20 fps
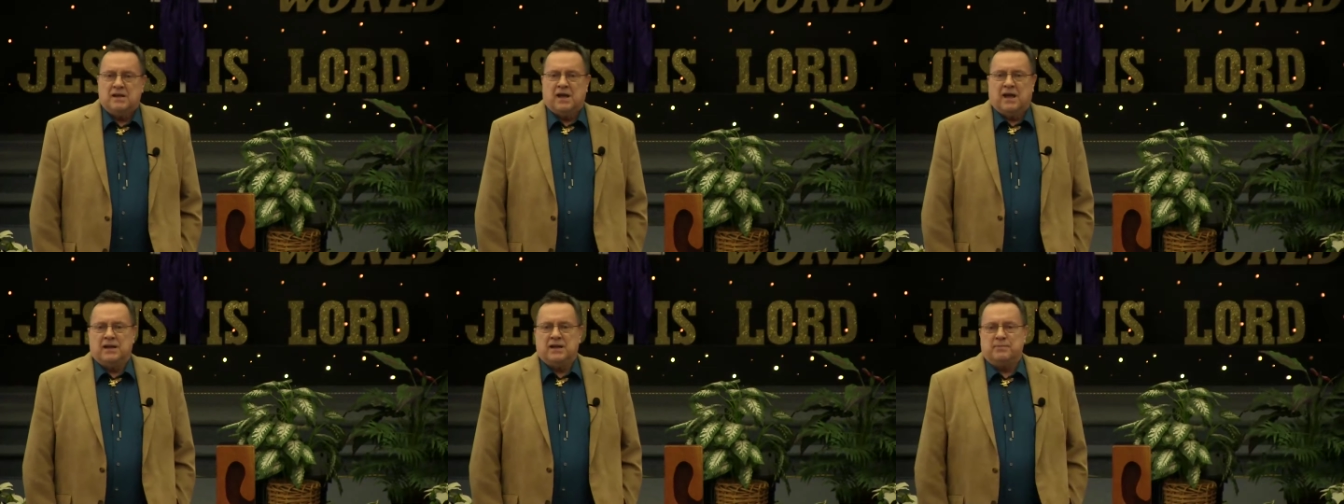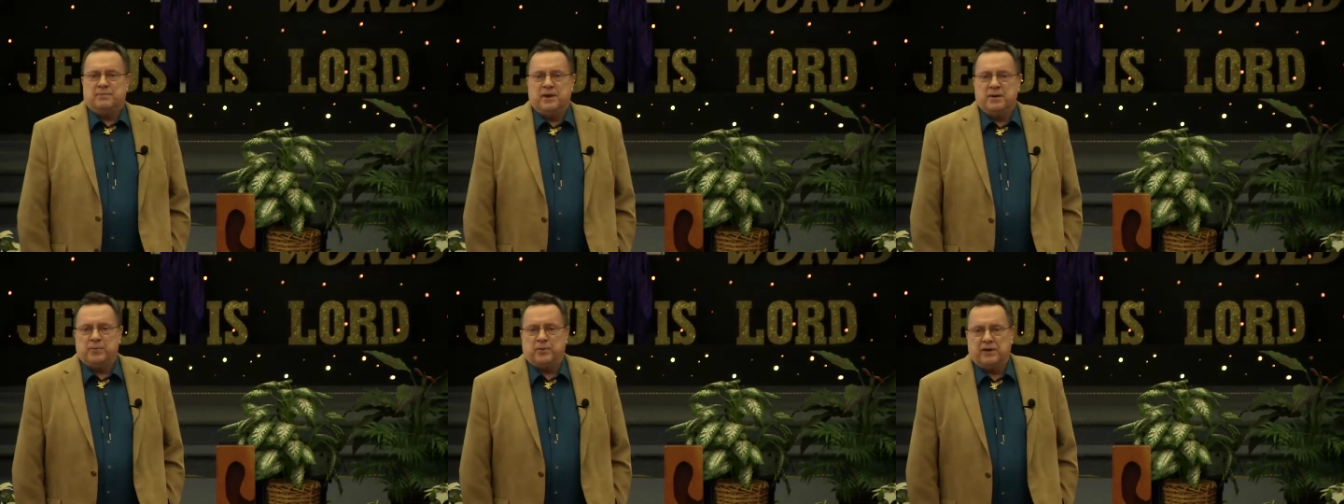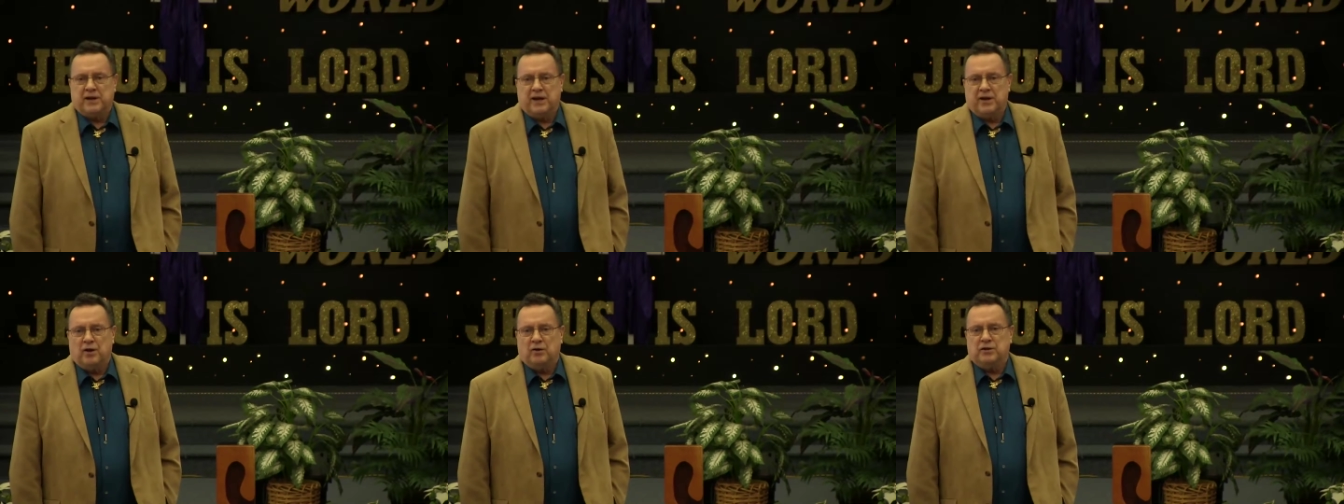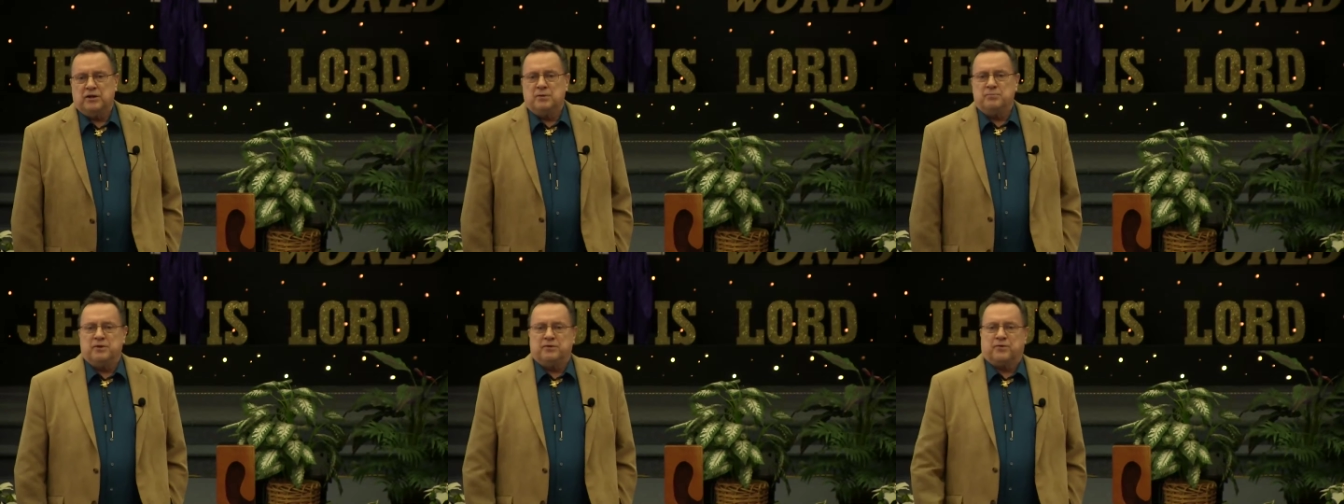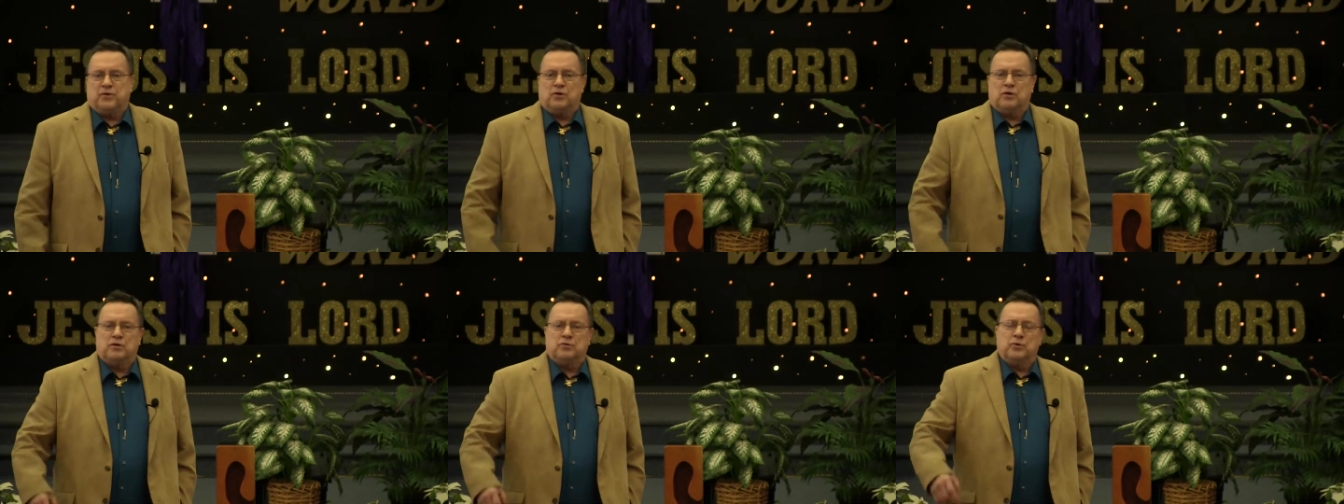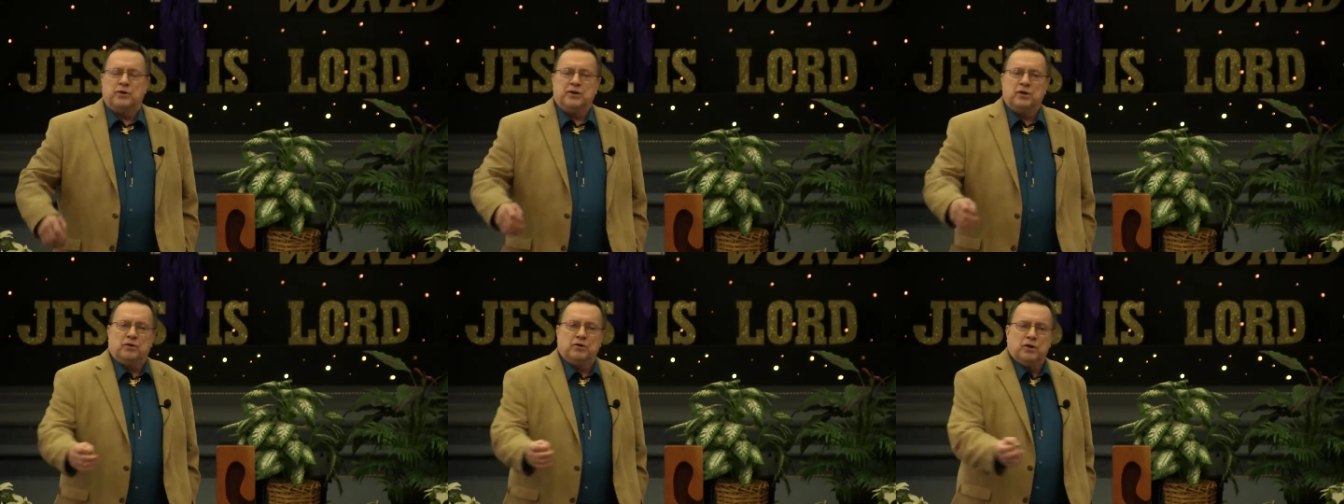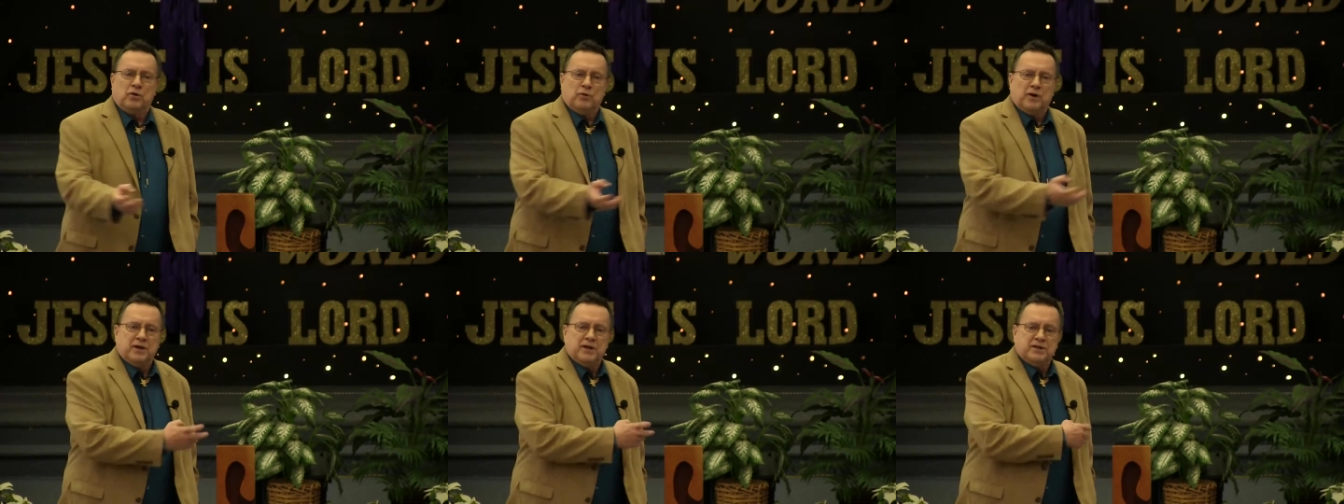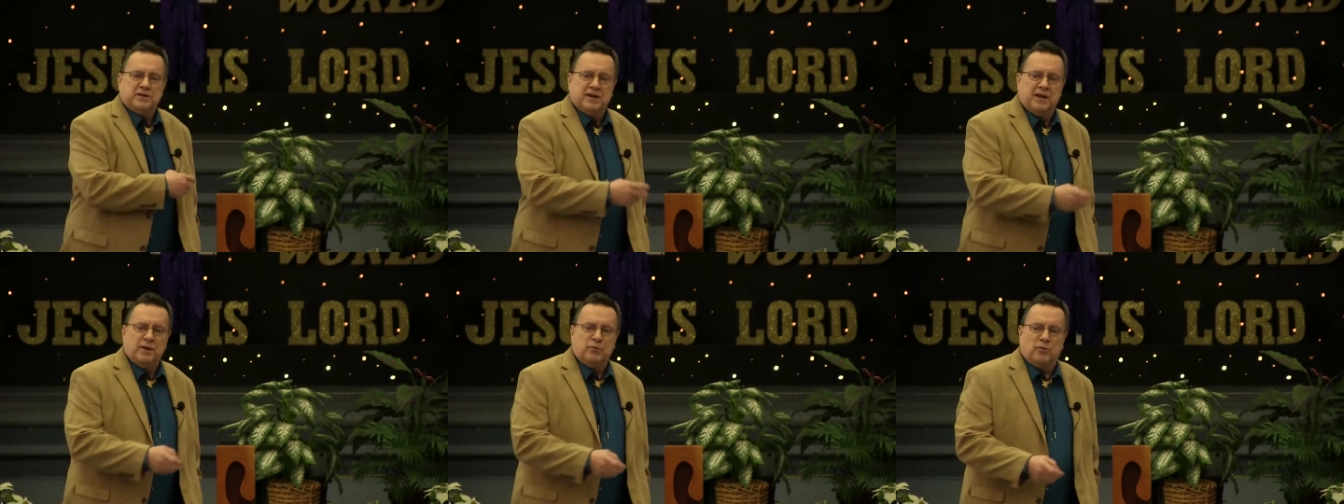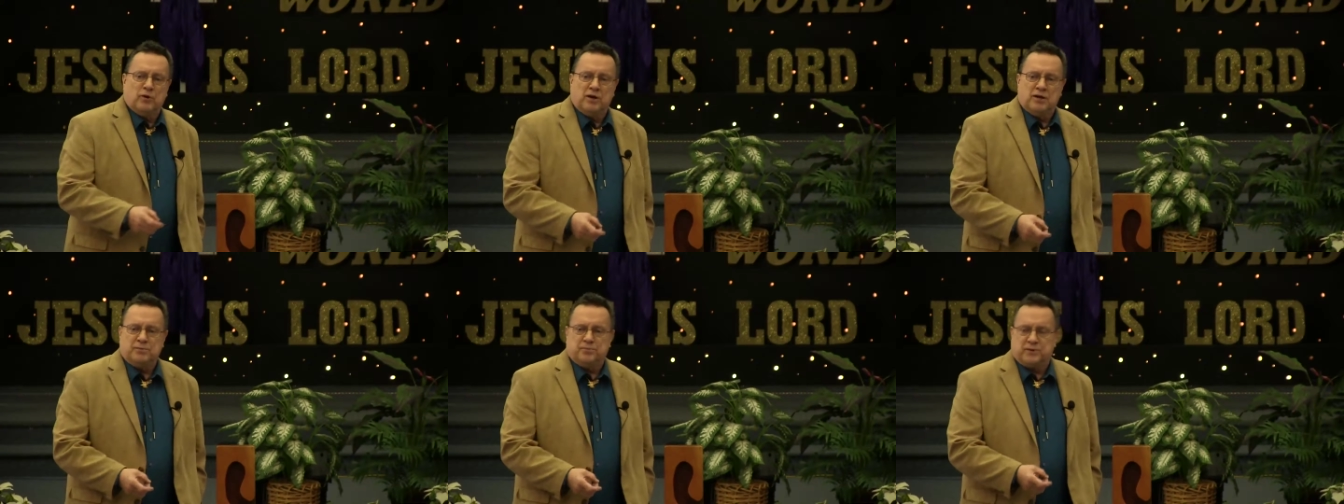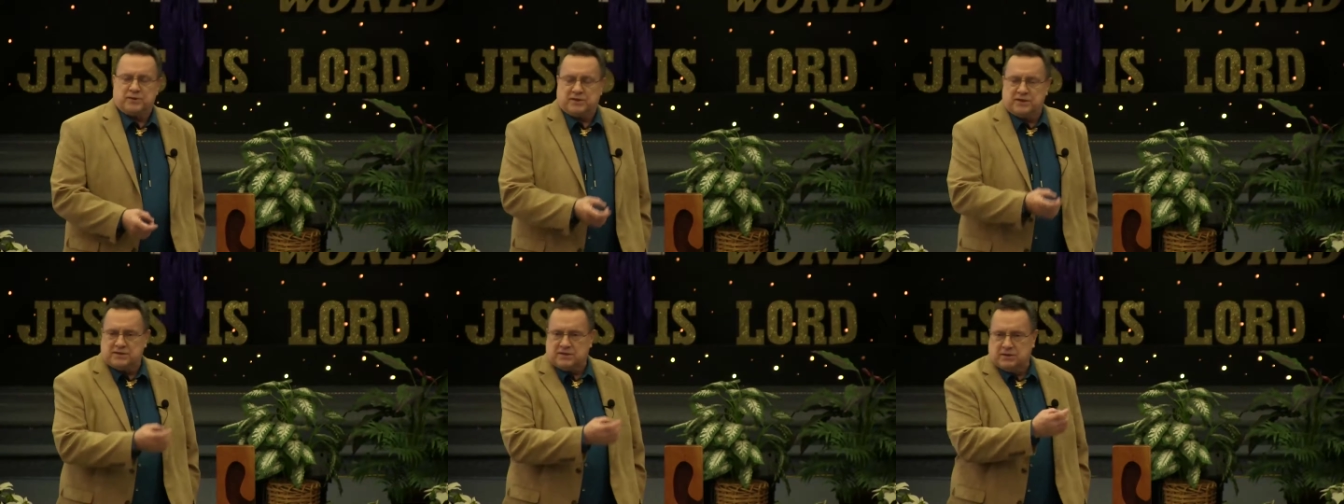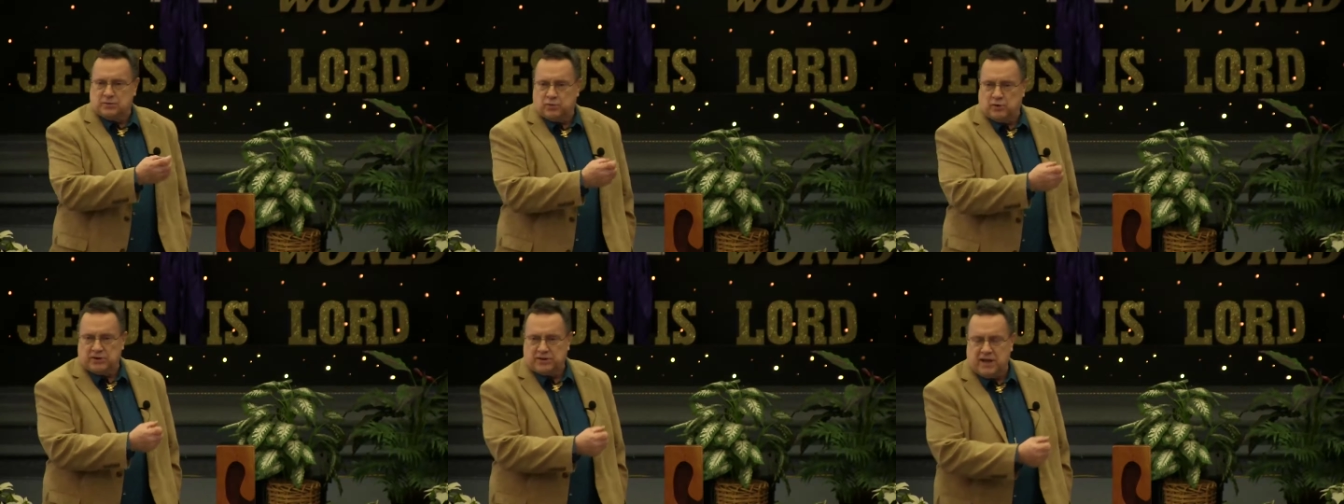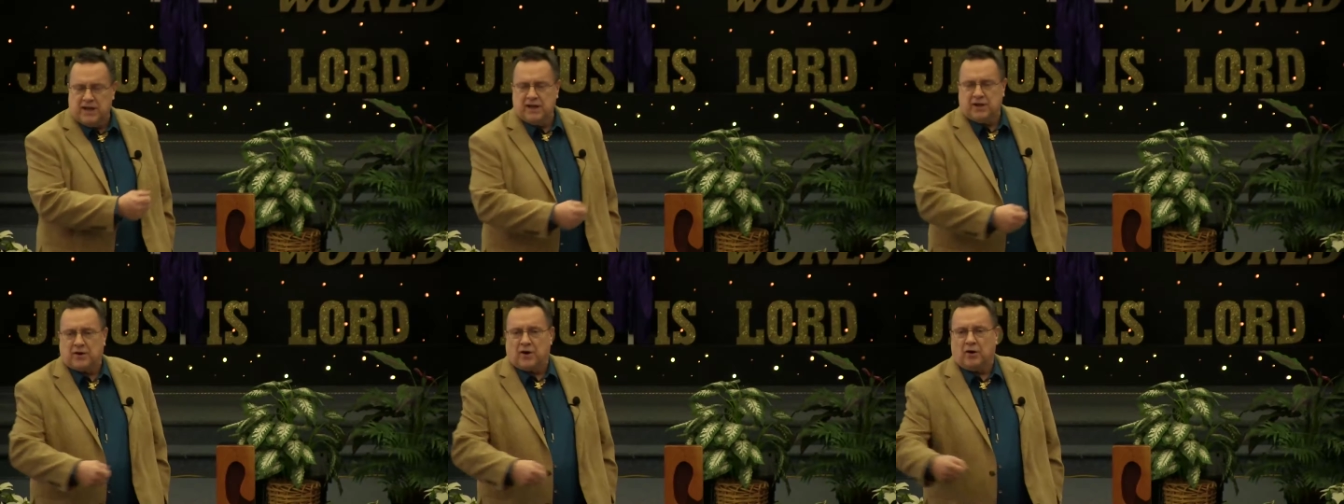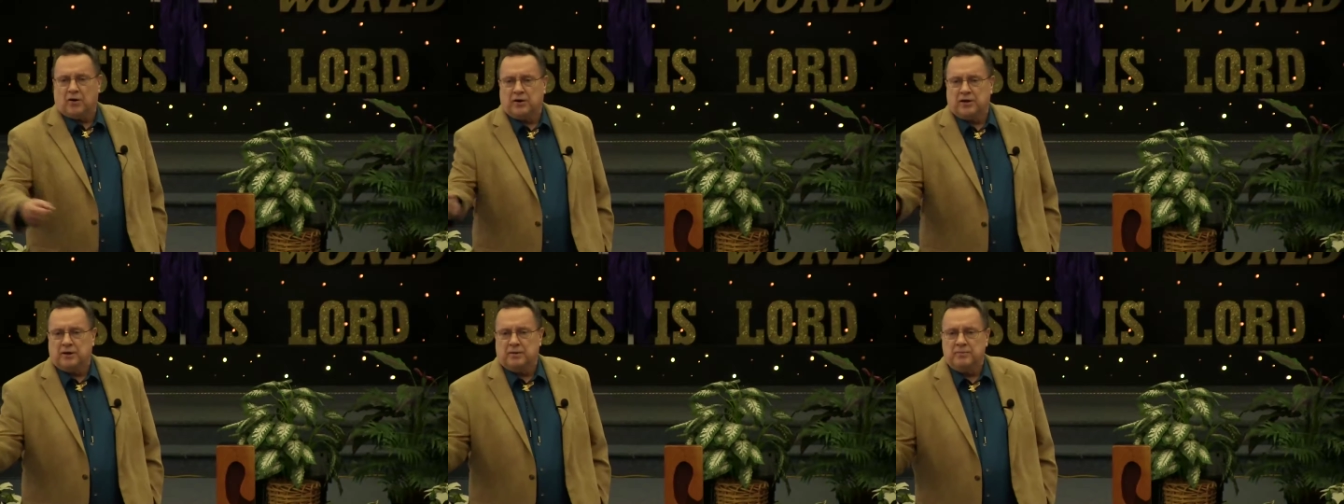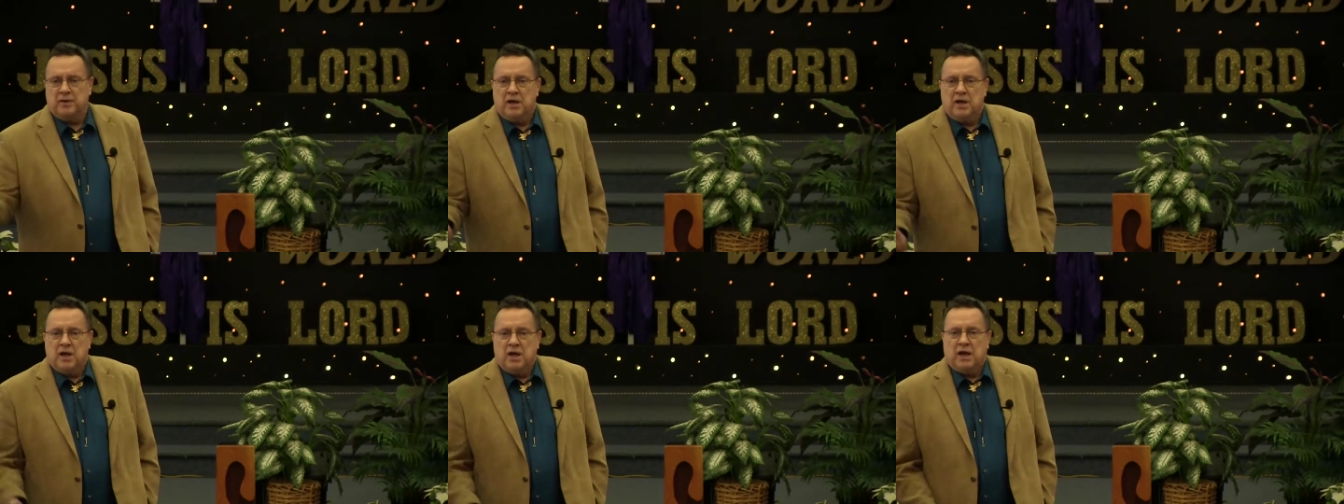And the people that owned him before, we don't know what his name was, but this is what they call him.